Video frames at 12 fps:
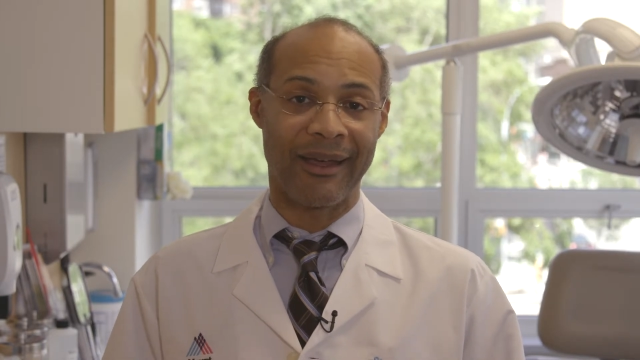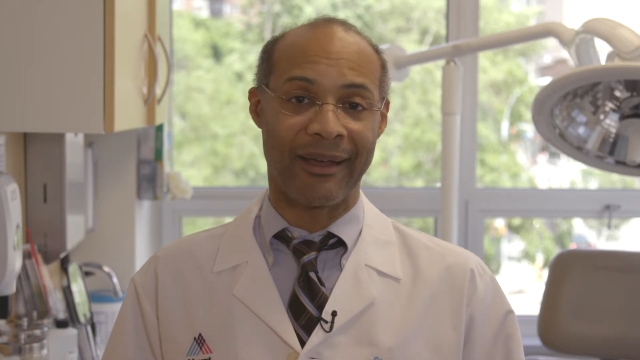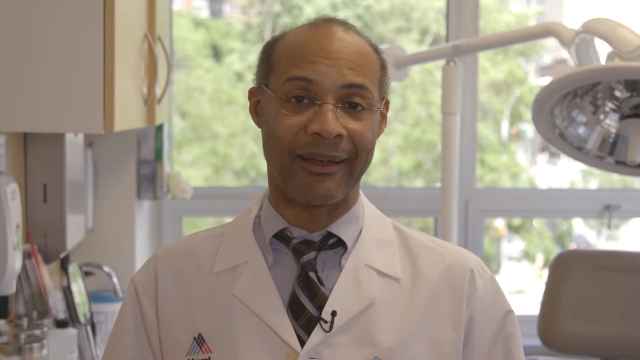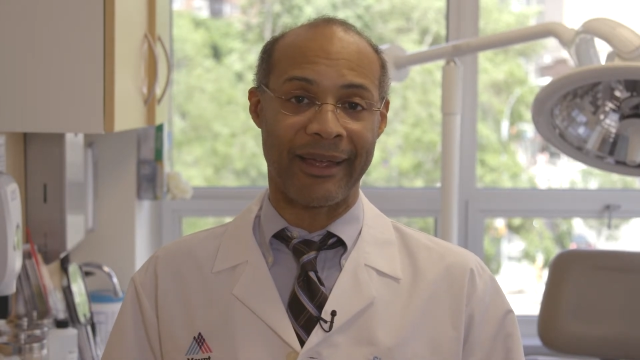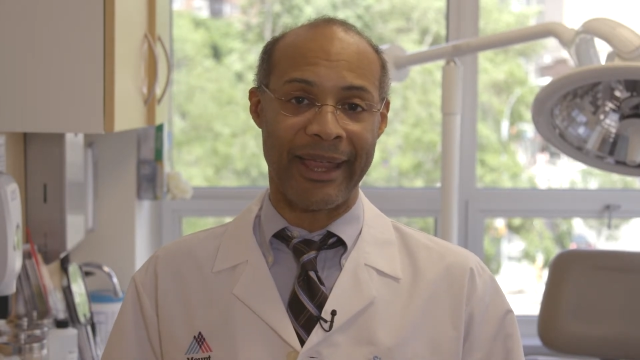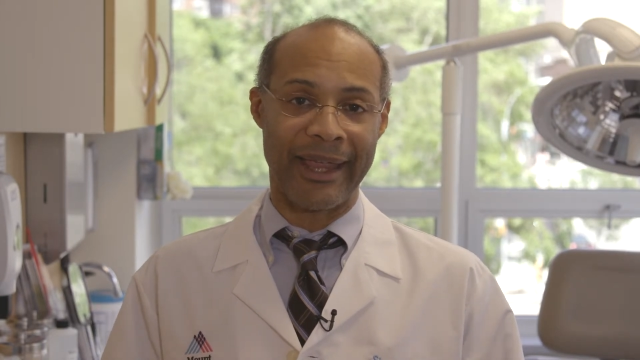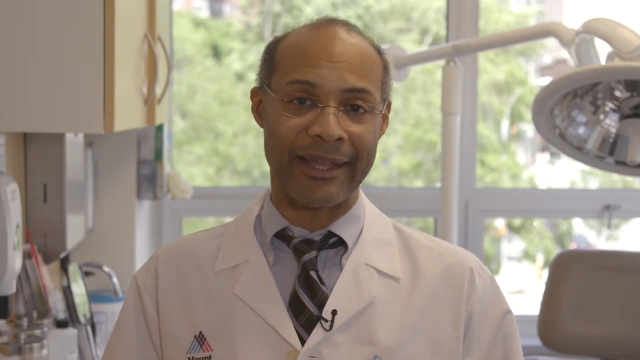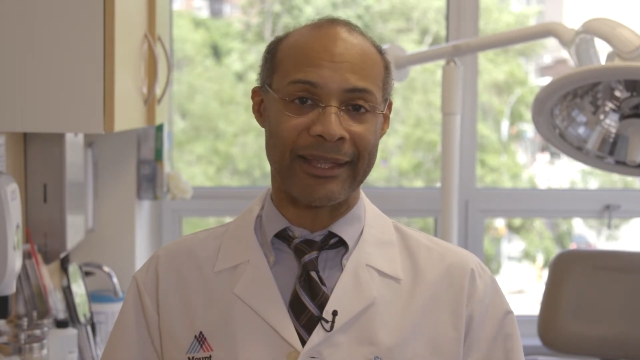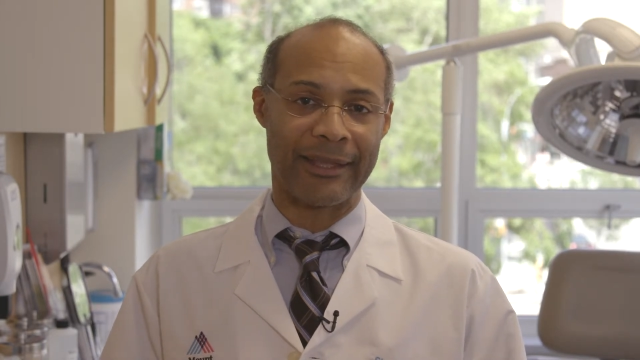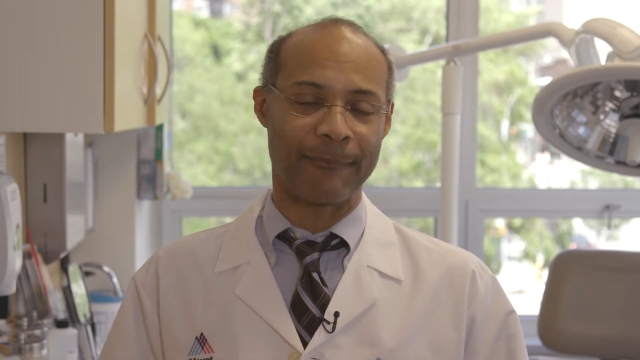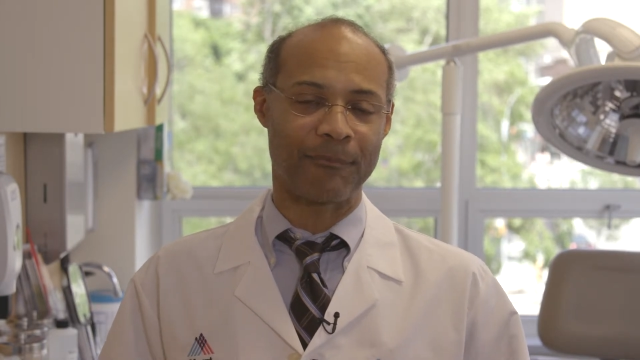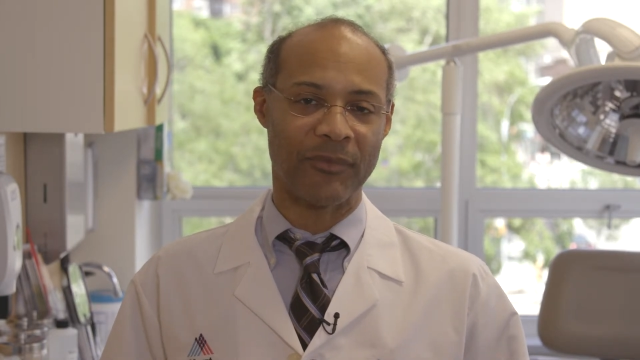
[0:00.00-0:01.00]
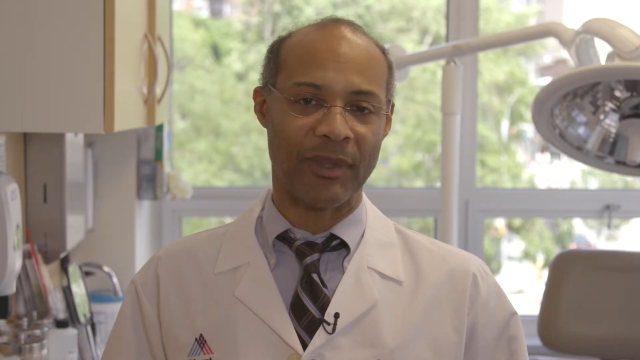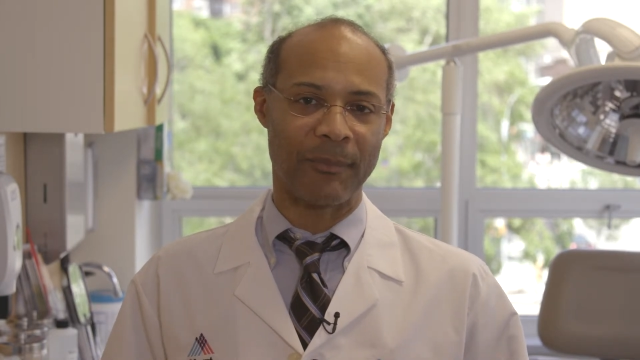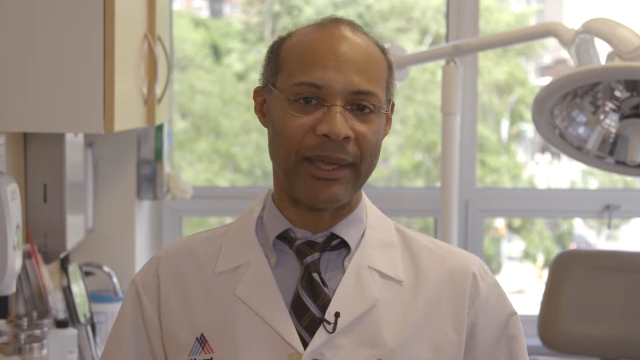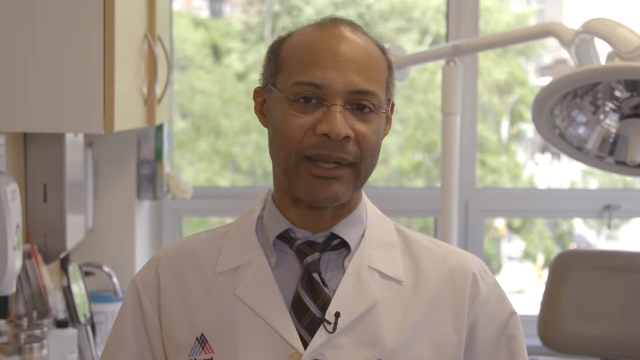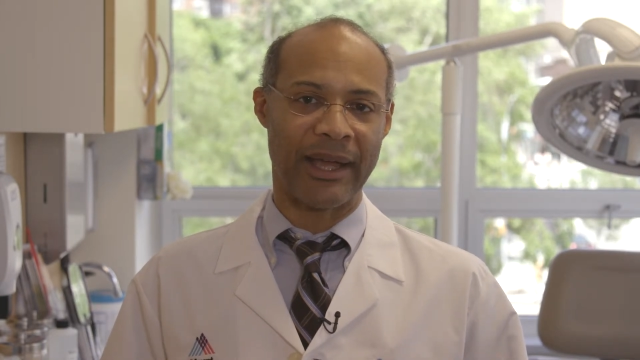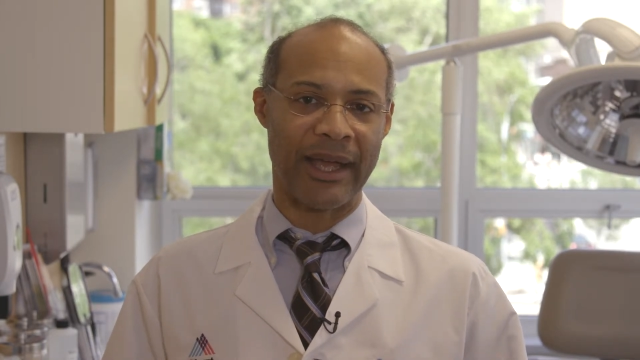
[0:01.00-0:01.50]
Uh, and the
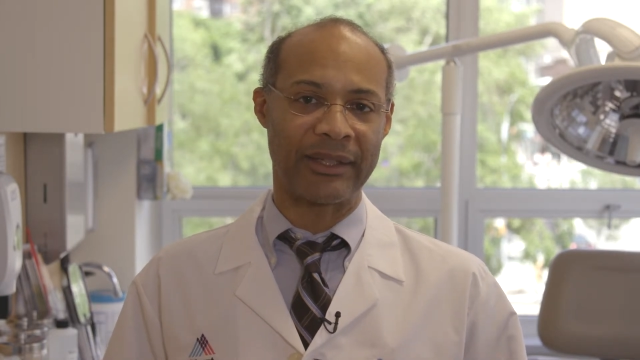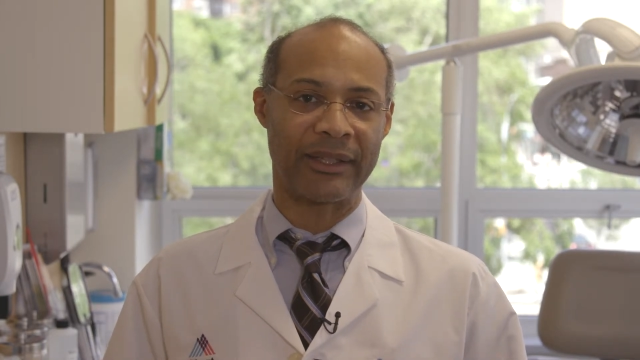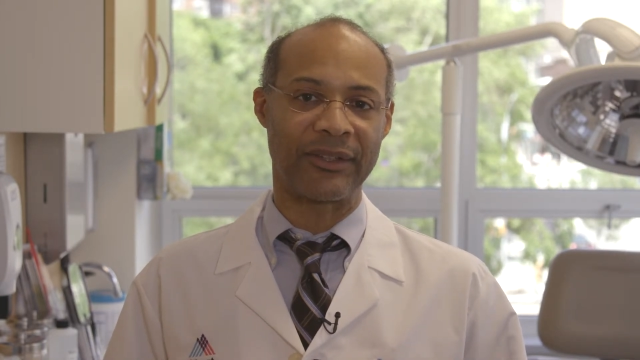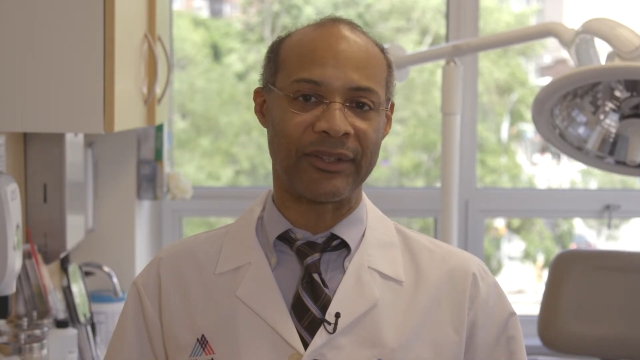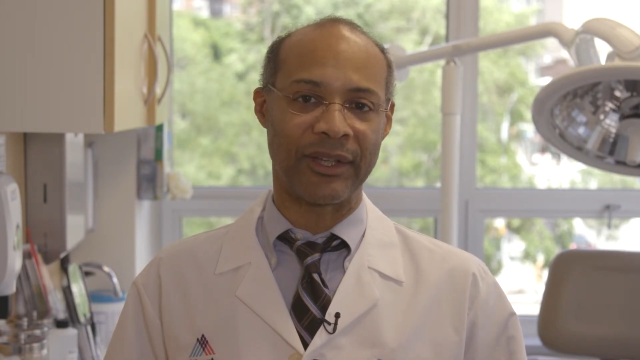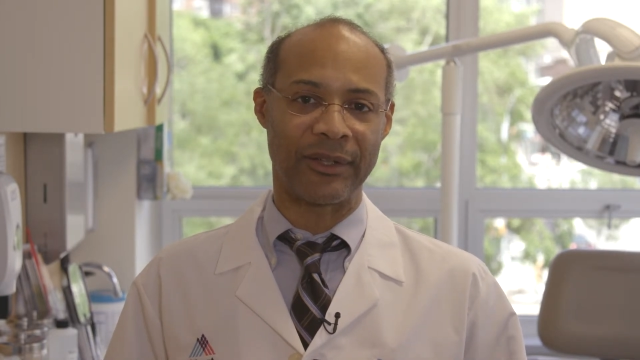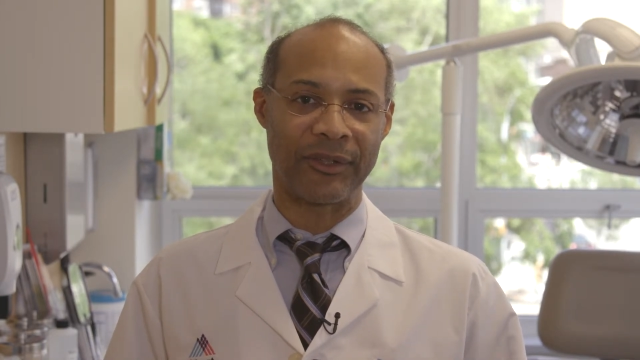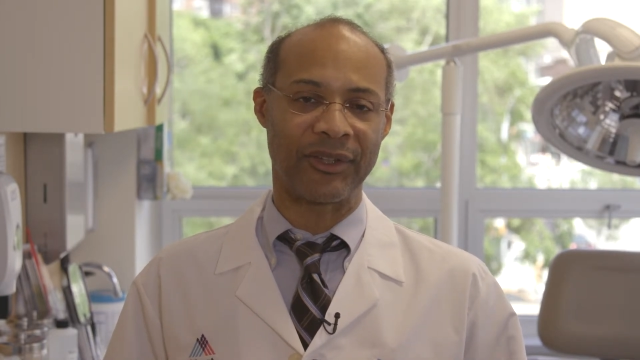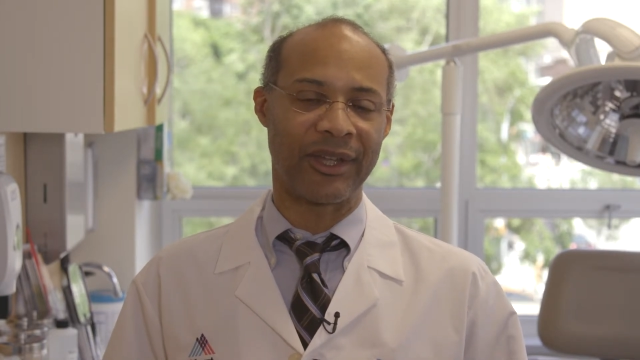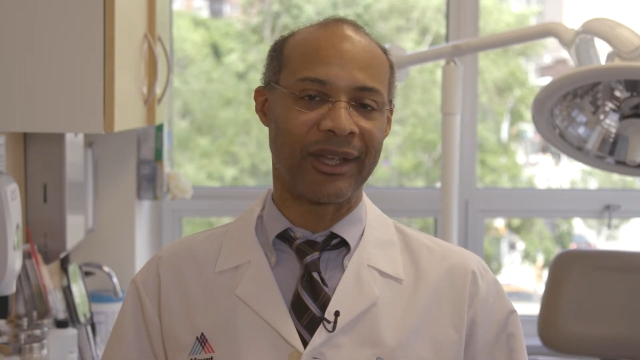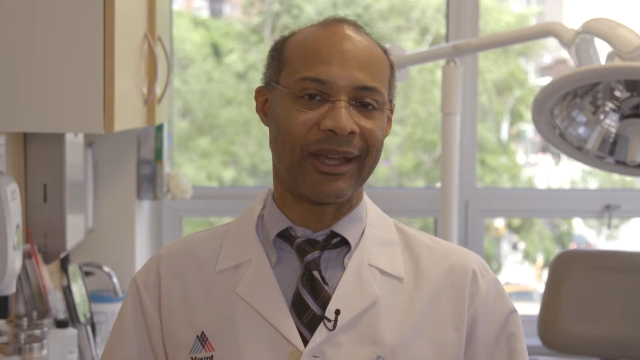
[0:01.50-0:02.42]
beta islet cells